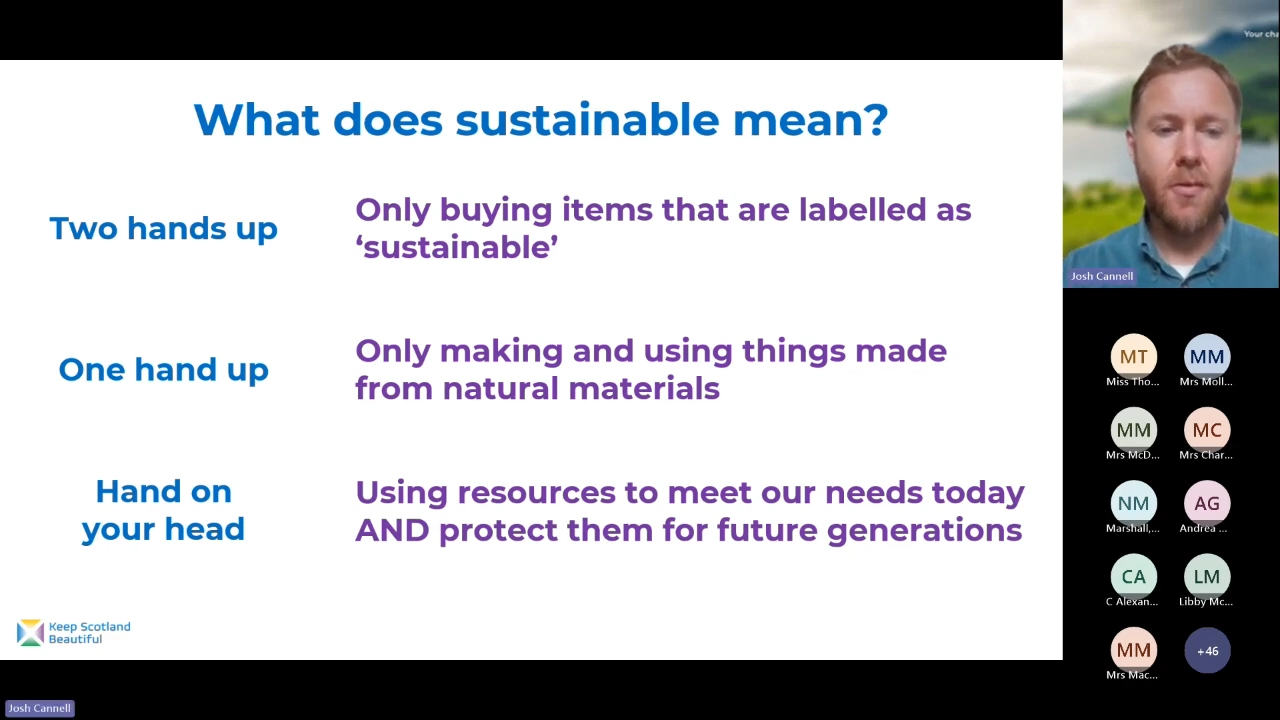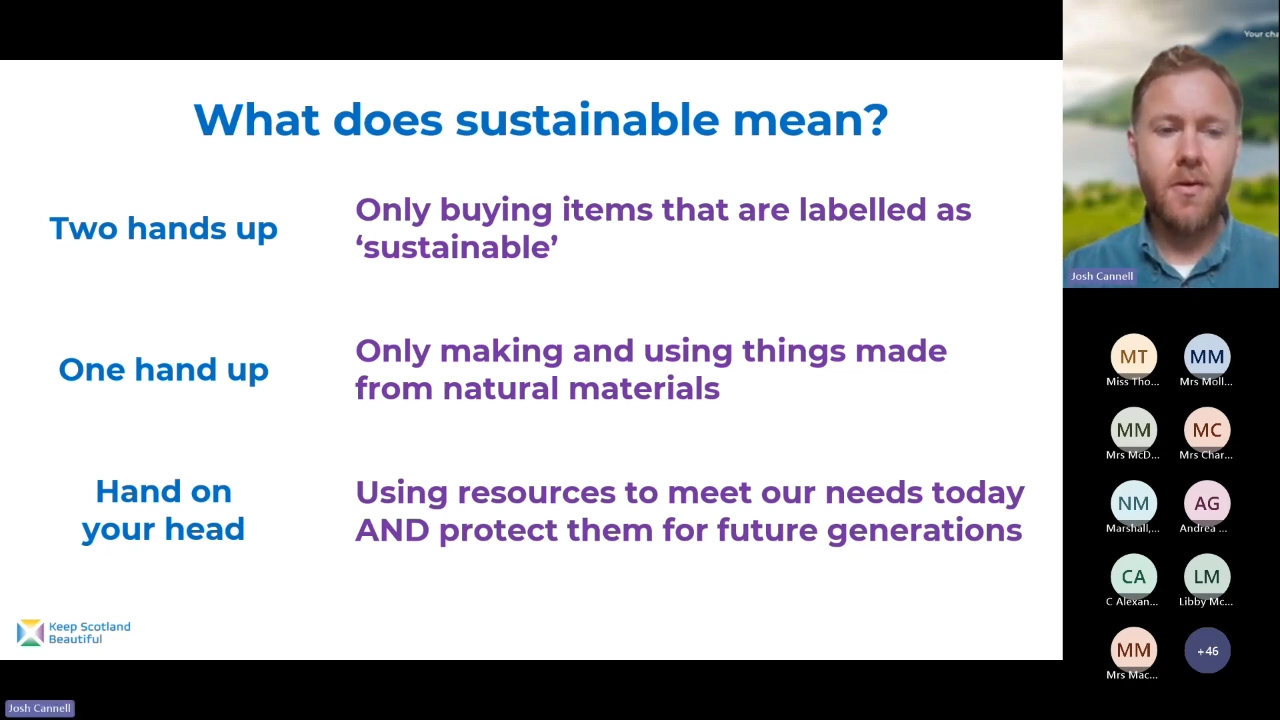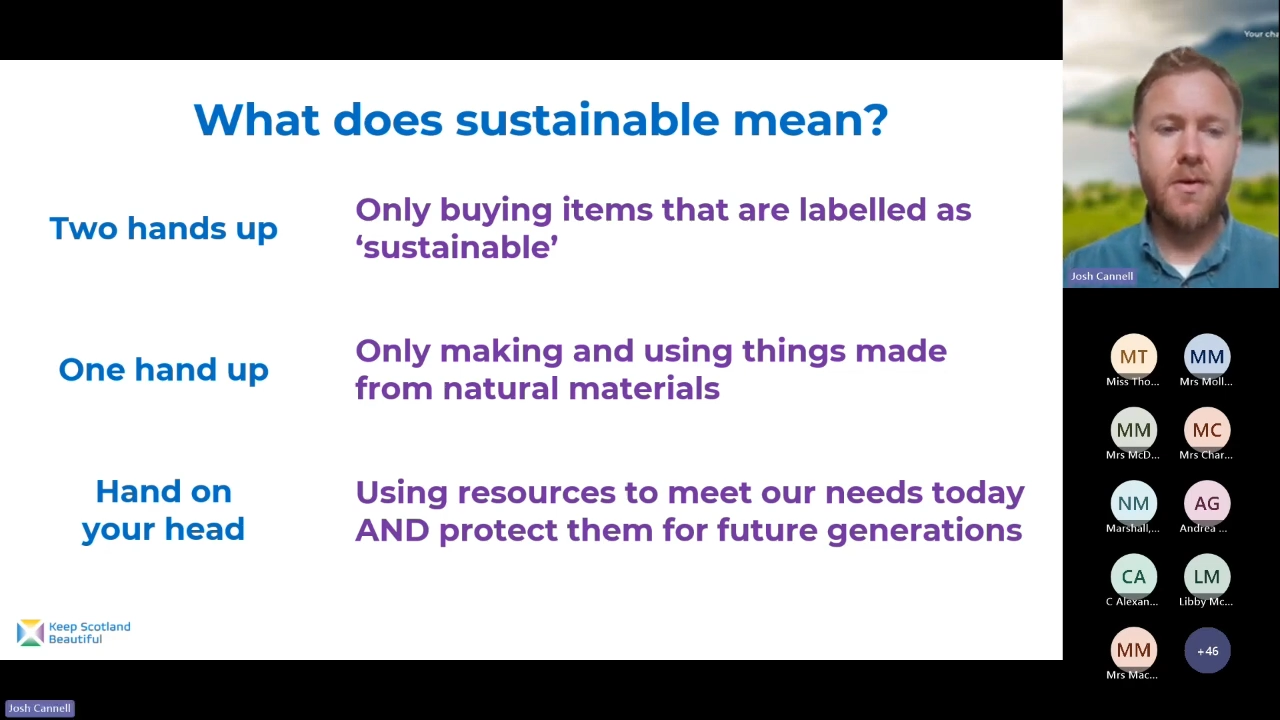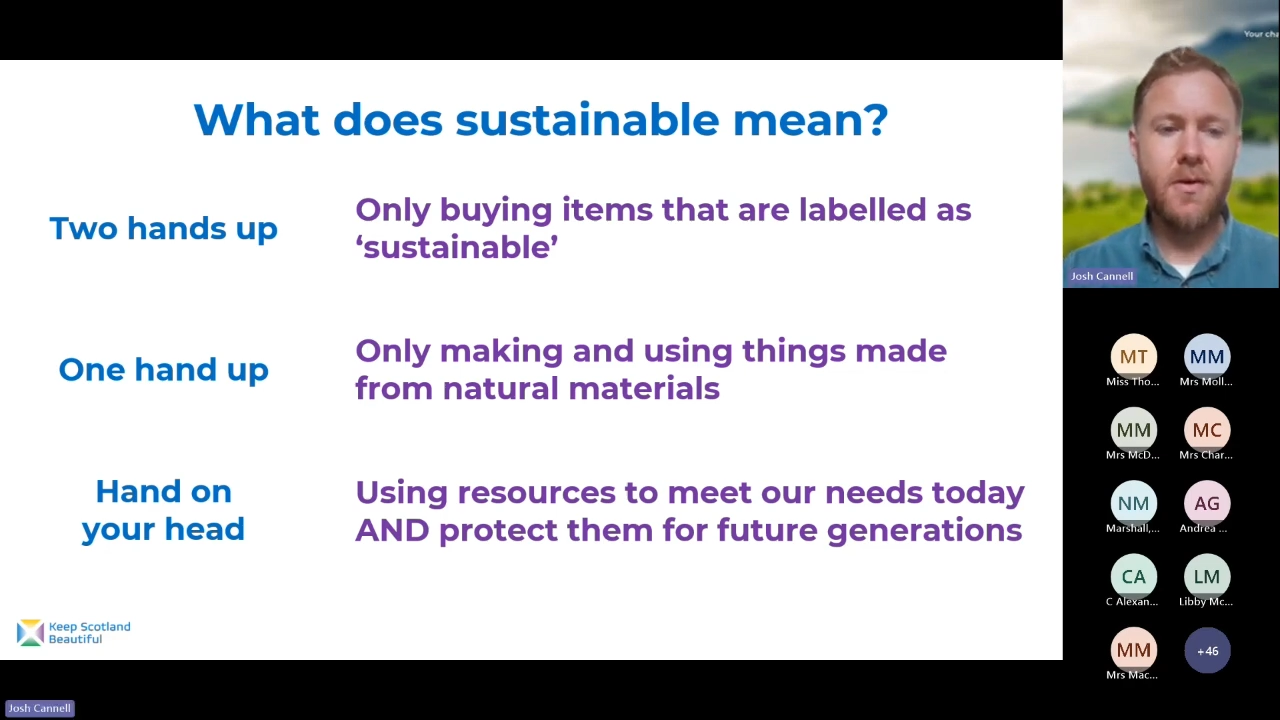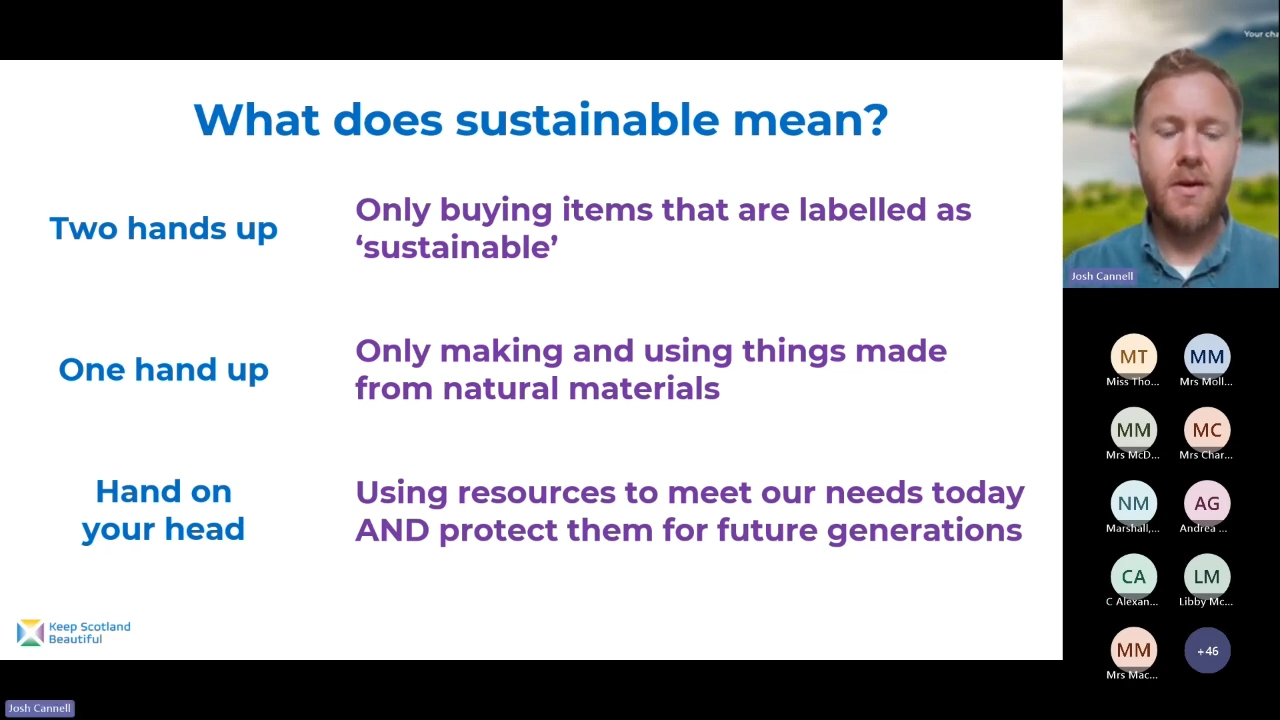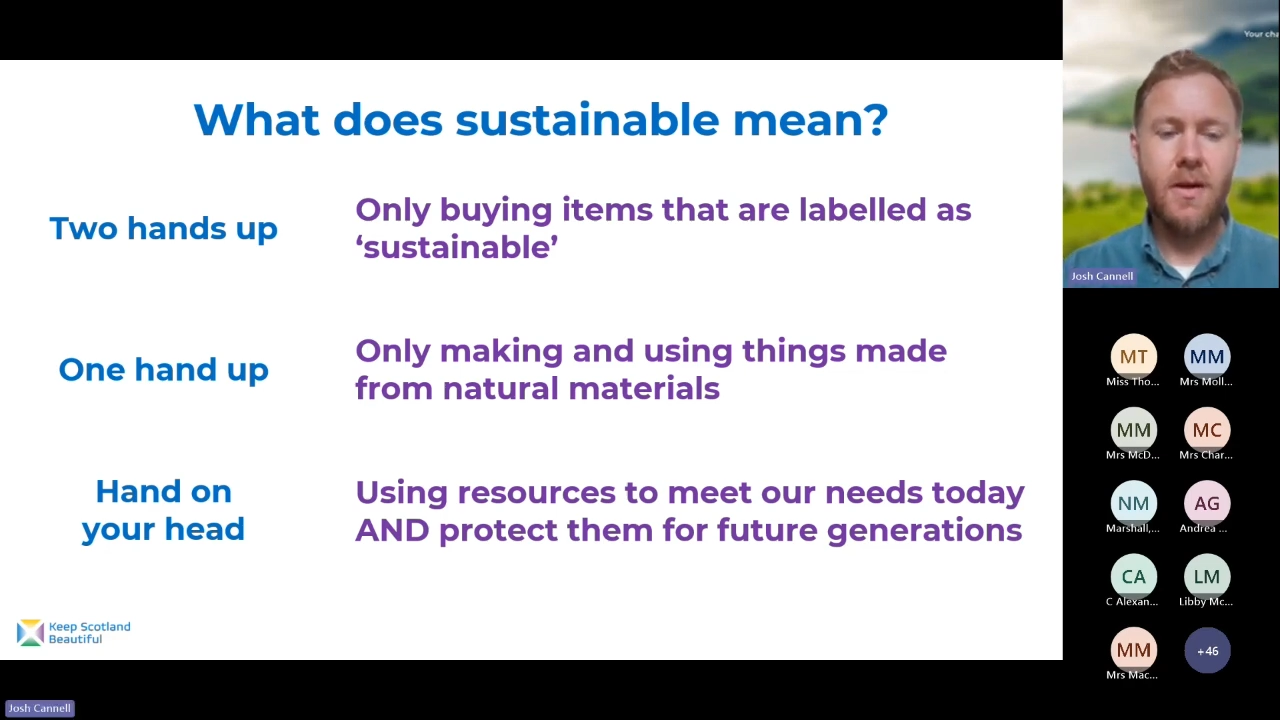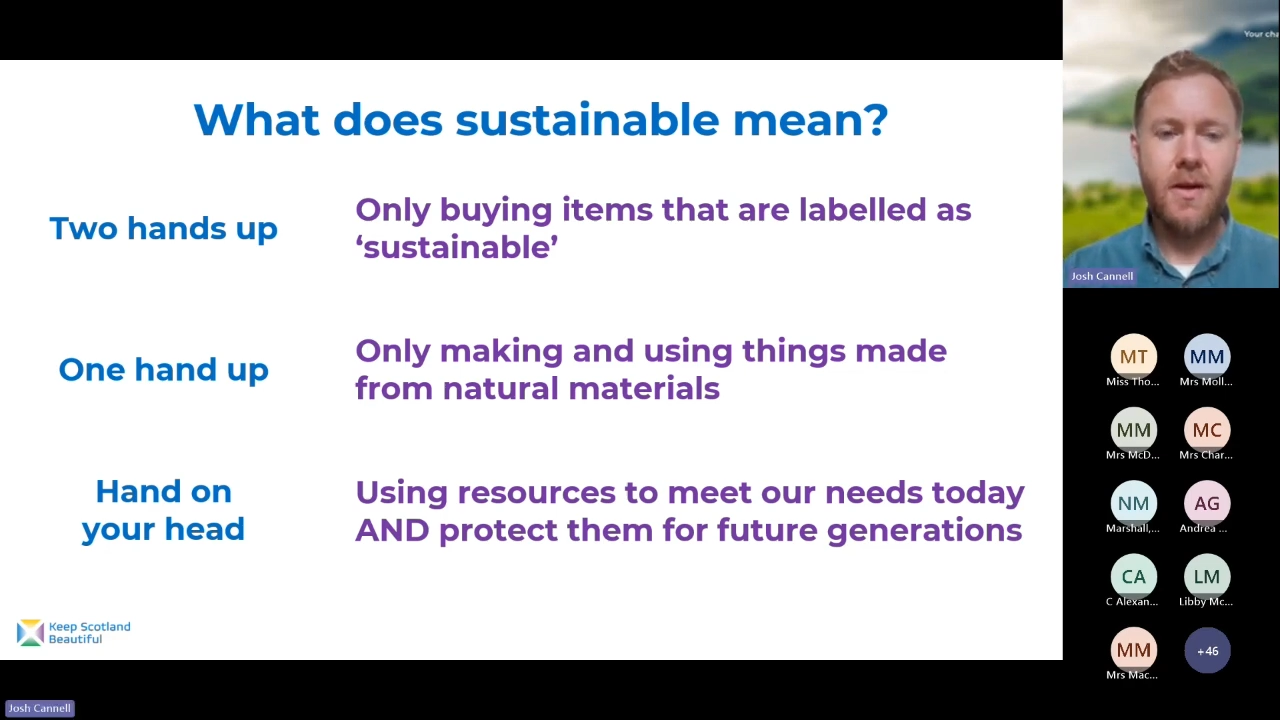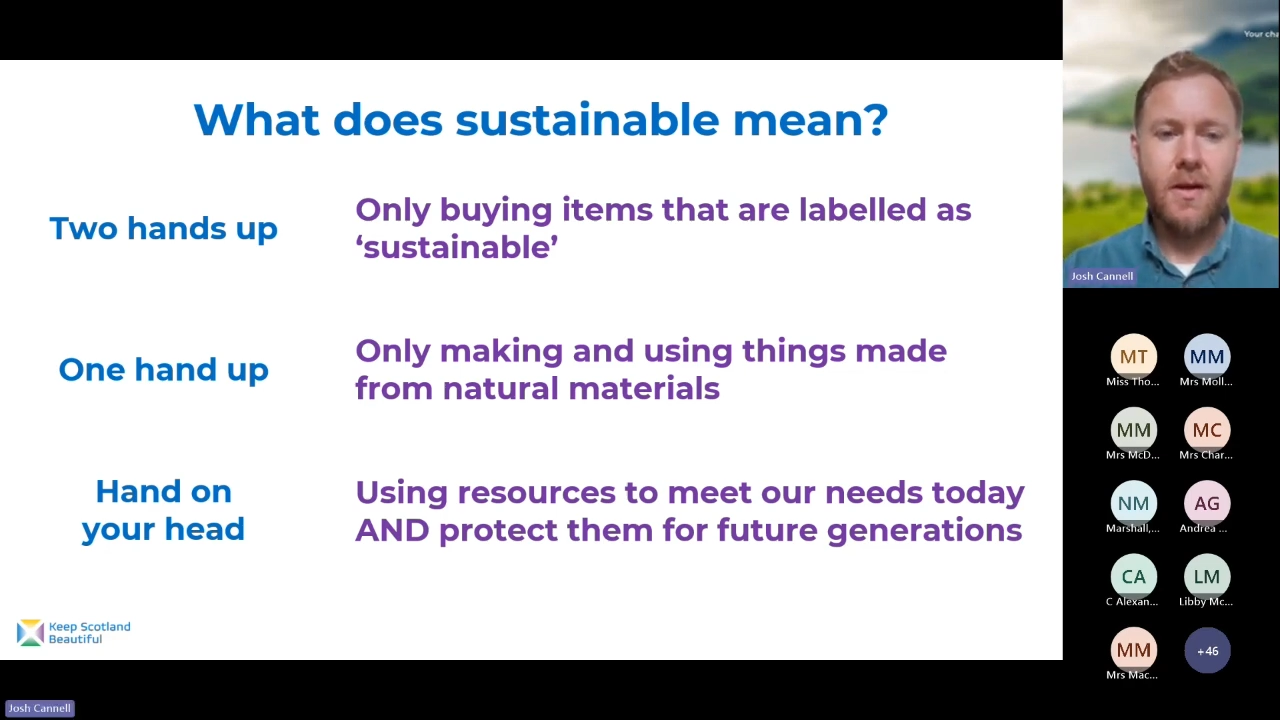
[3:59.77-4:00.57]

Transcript: one